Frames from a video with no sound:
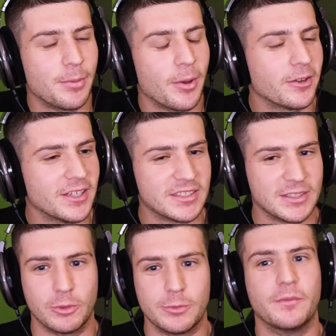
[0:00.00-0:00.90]
podcast,
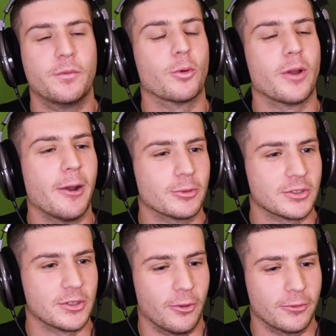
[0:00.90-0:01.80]
it would have been 4
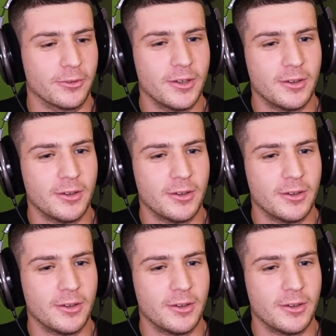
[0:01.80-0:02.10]
hours long,